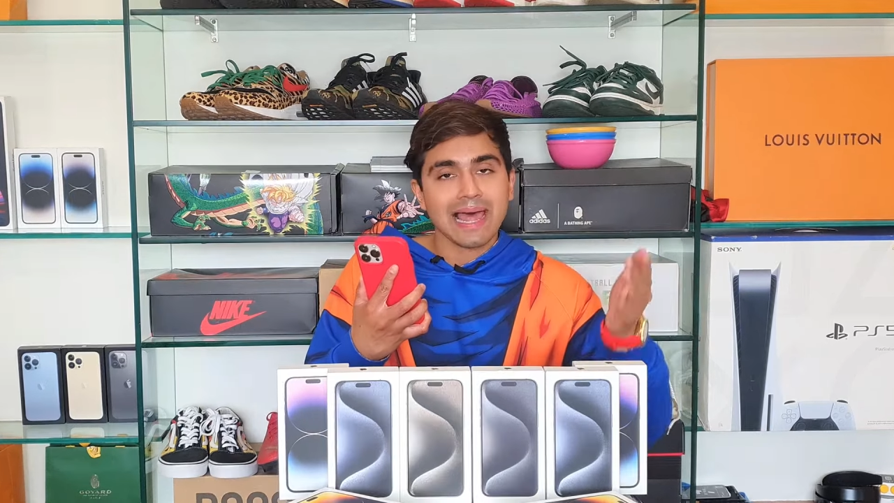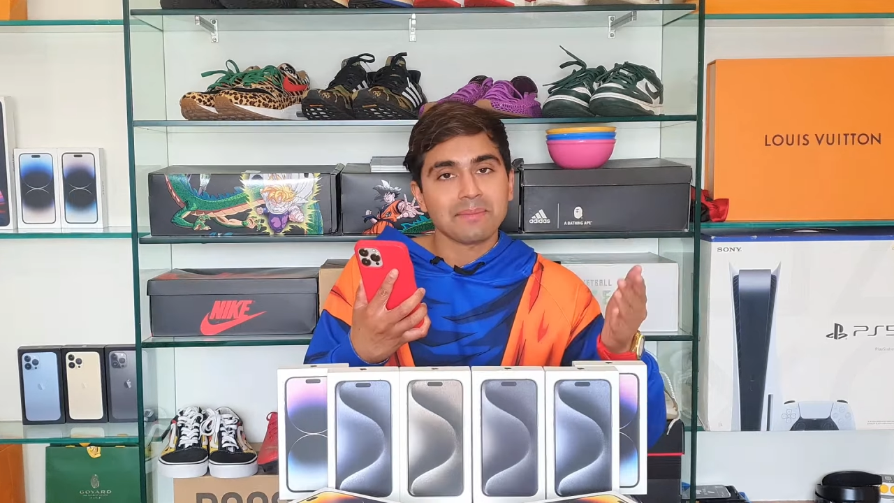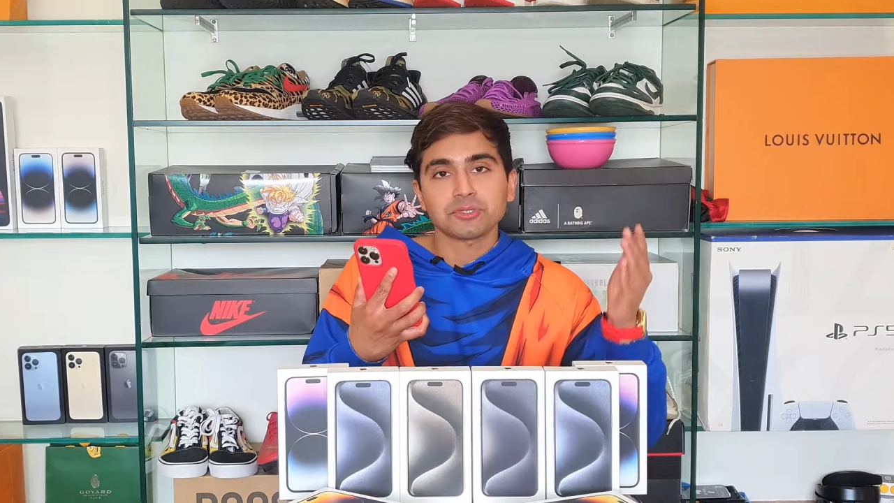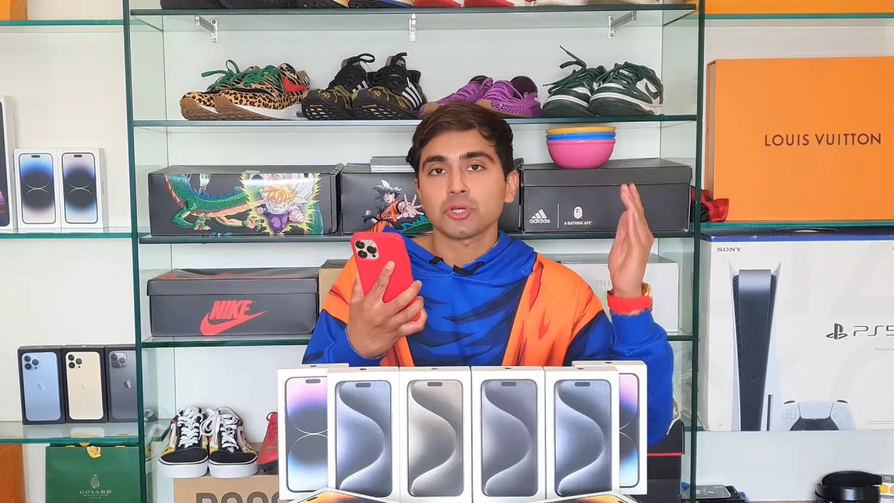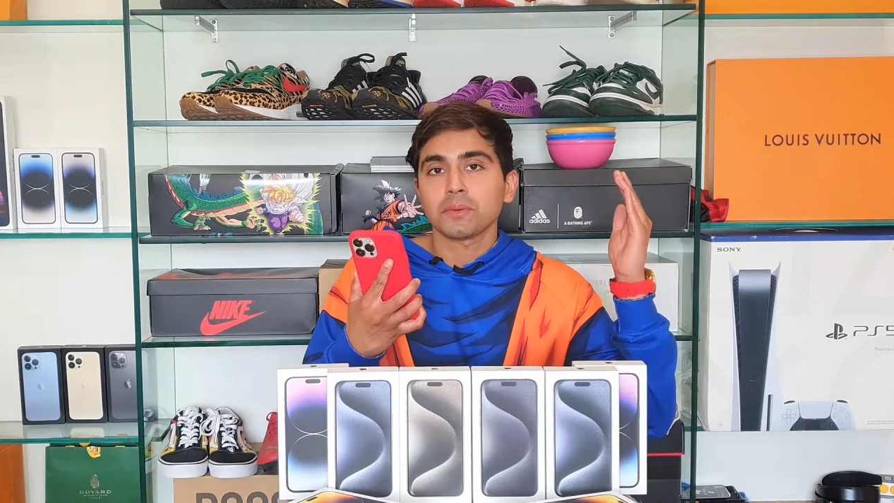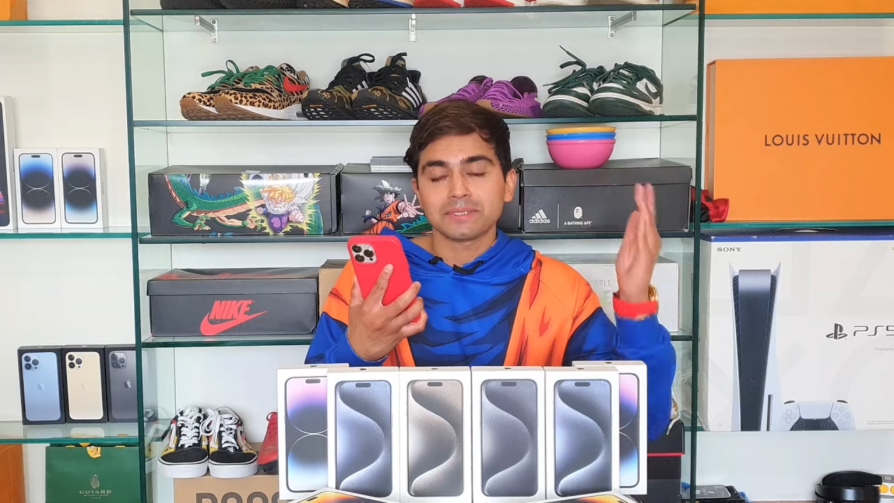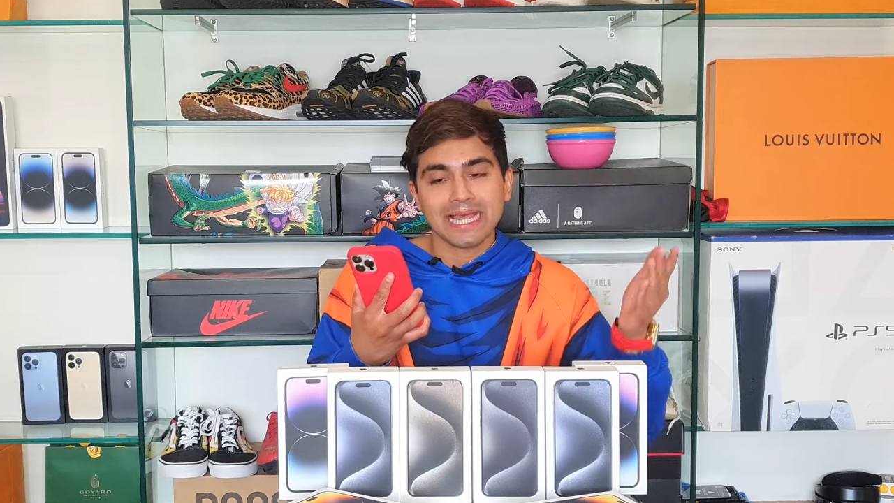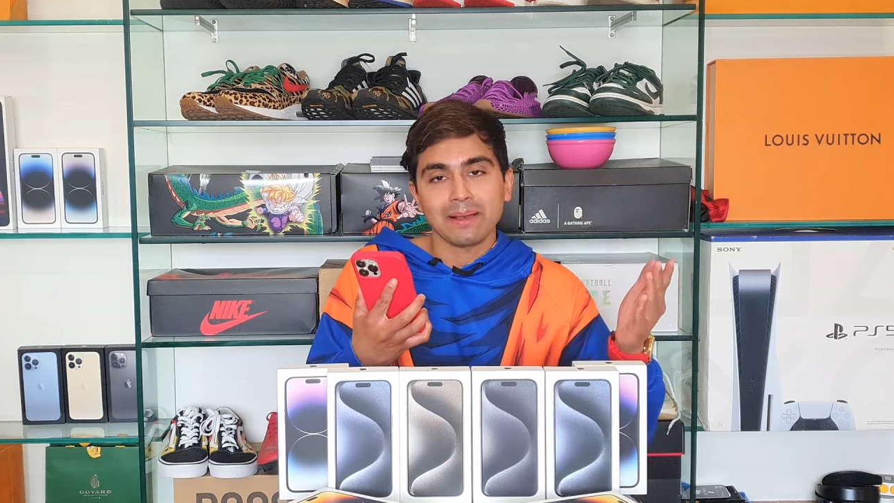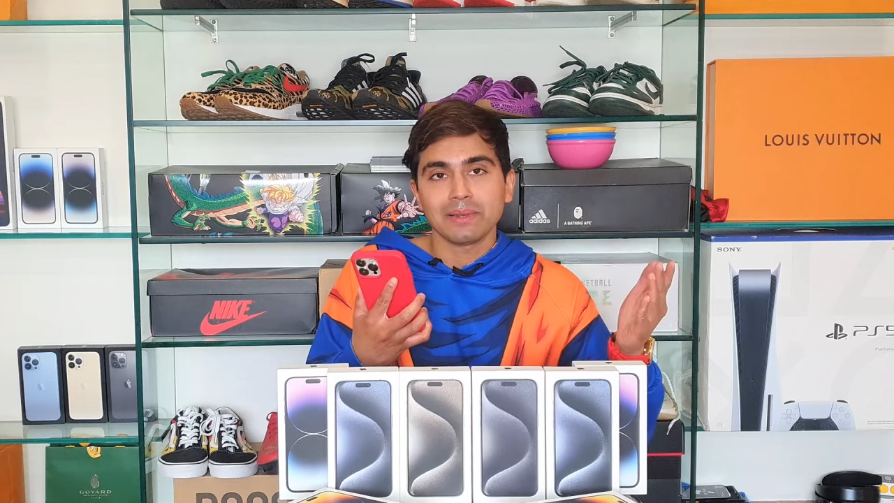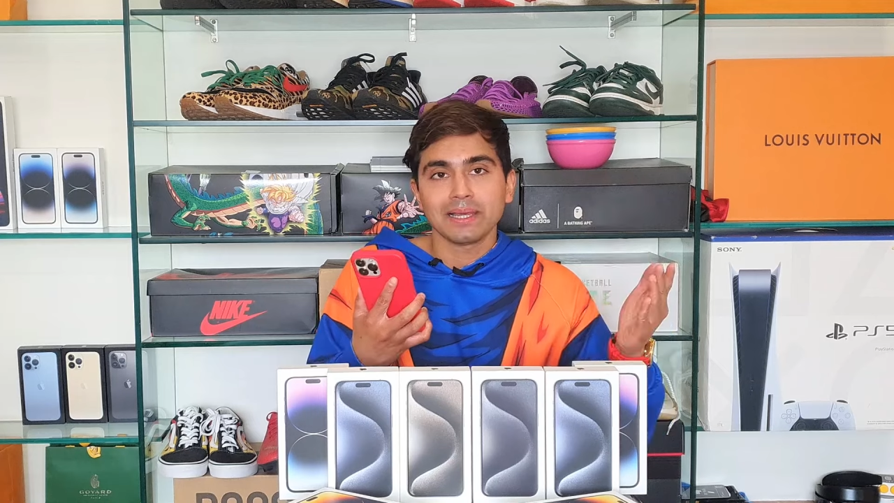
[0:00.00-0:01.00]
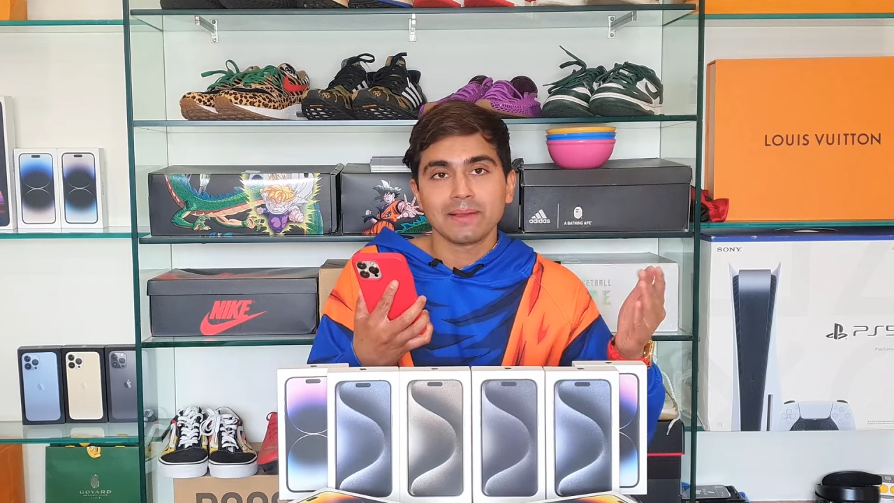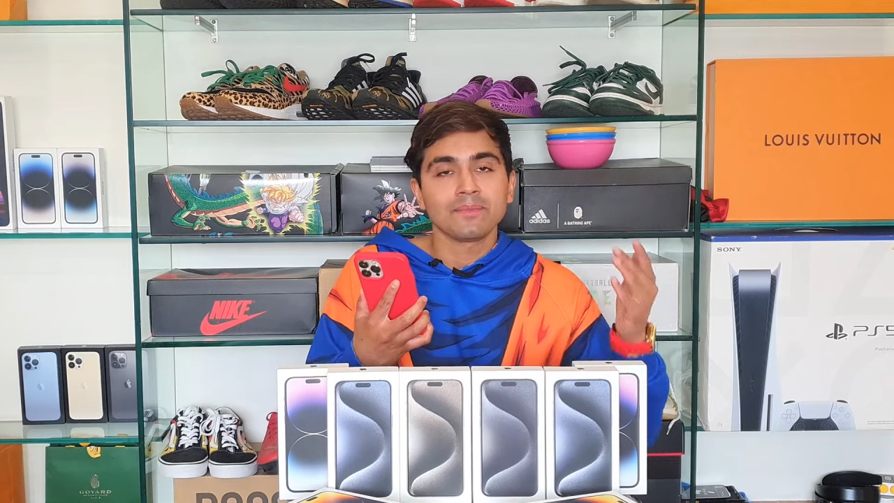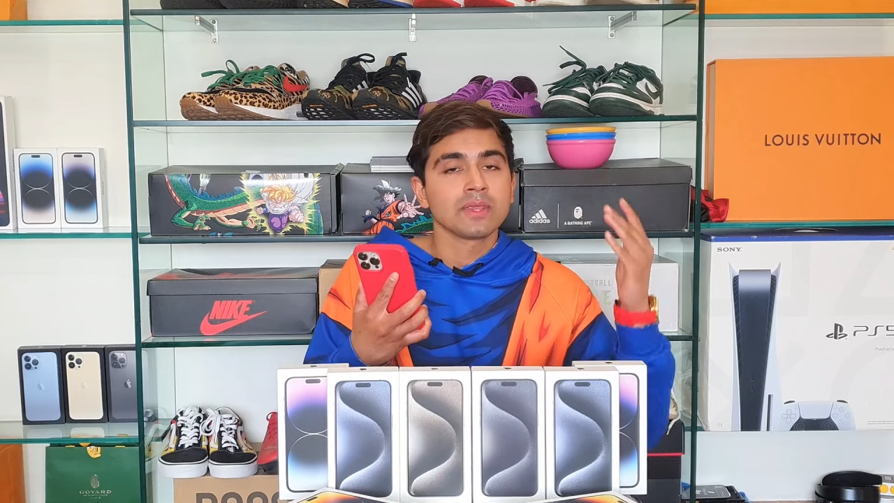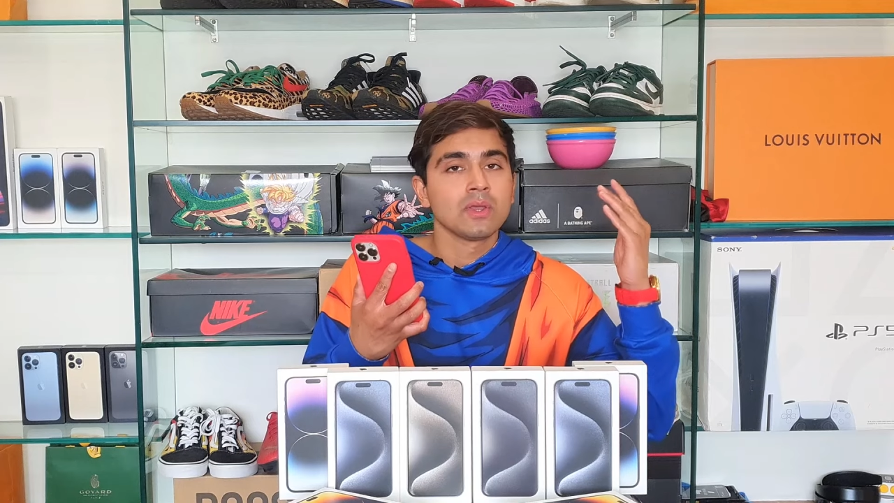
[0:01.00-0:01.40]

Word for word: laptop, tablet,